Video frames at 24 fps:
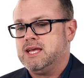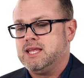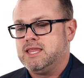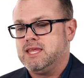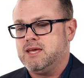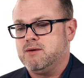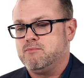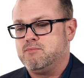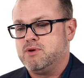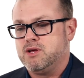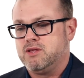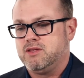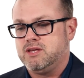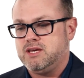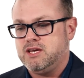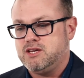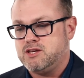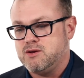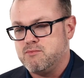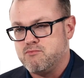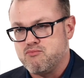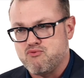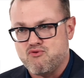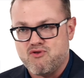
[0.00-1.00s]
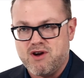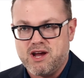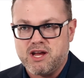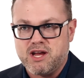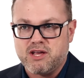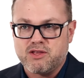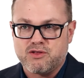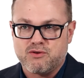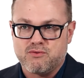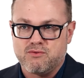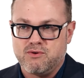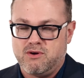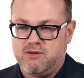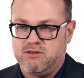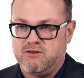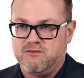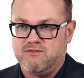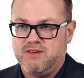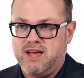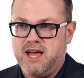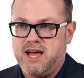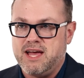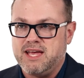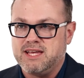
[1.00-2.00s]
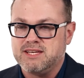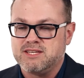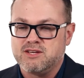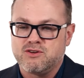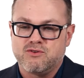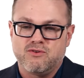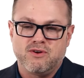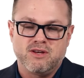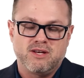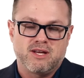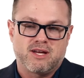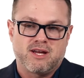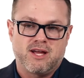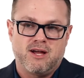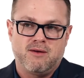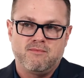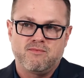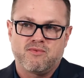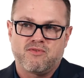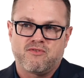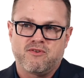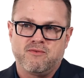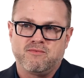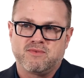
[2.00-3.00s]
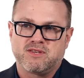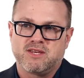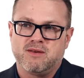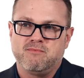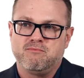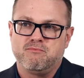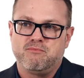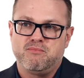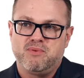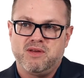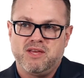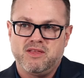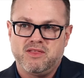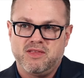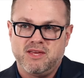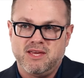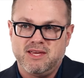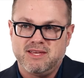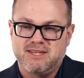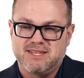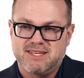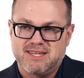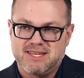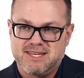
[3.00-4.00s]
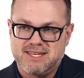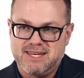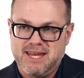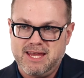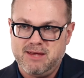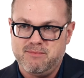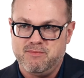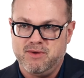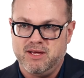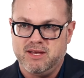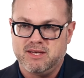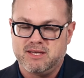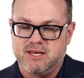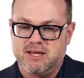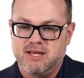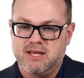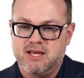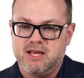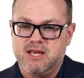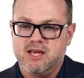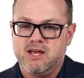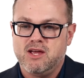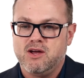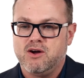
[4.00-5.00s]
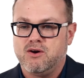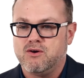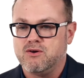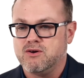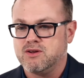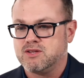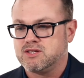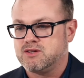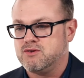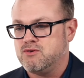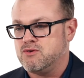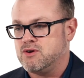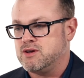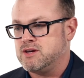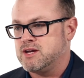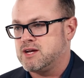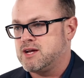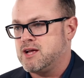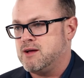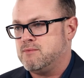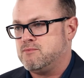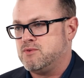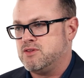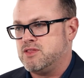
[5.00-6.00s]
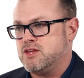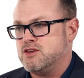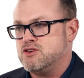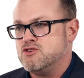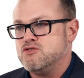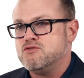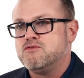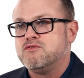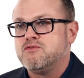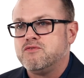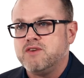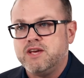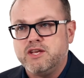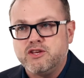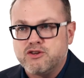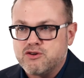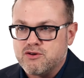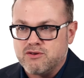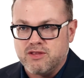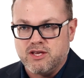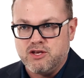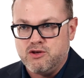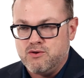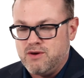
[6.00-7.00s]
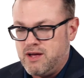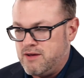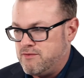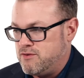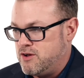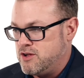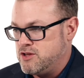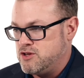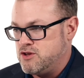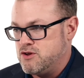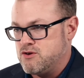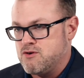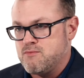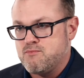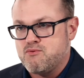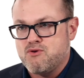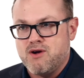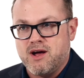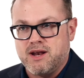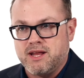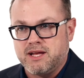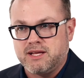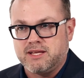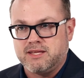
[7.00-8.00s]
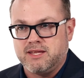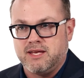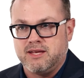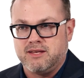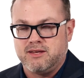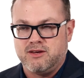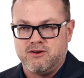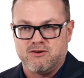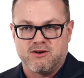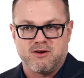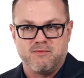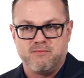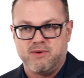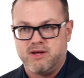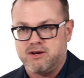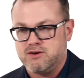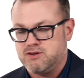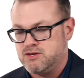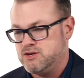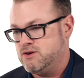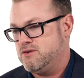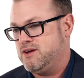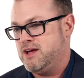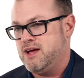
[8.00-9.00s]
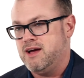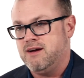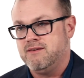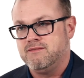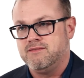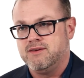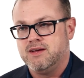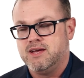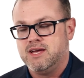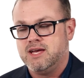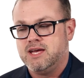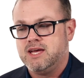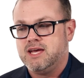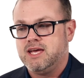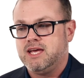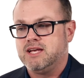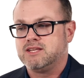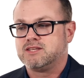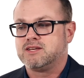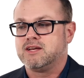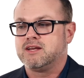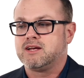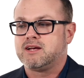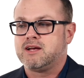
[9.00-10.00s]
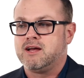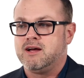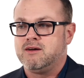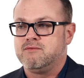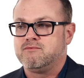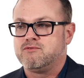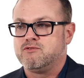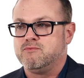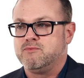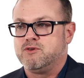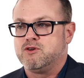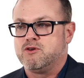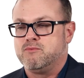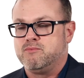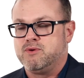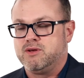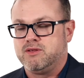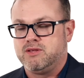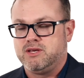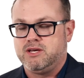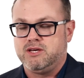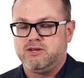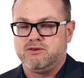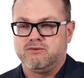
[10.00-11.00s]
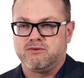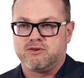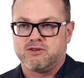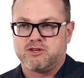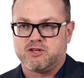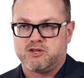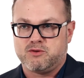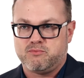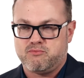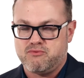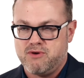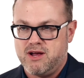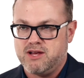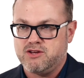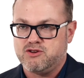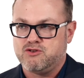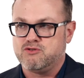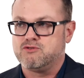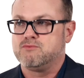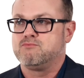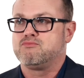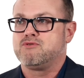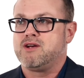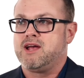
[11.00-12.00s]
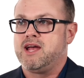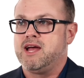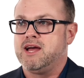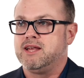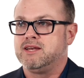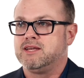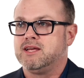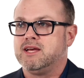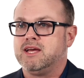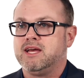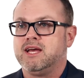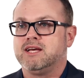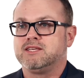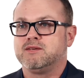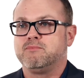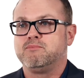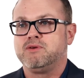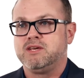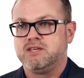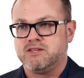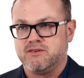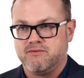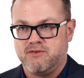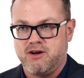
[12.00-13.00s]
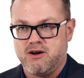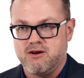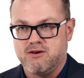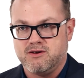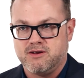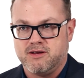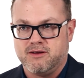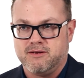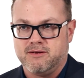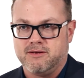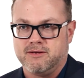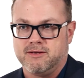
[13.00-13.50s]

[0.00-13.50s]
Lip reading: the ability to break through all of that isn't going to come from some pithy statement, or it's going to come with a new feature that you have on your product that your competitors don't have. It's going to come from your ability to express your brand as a piece of art.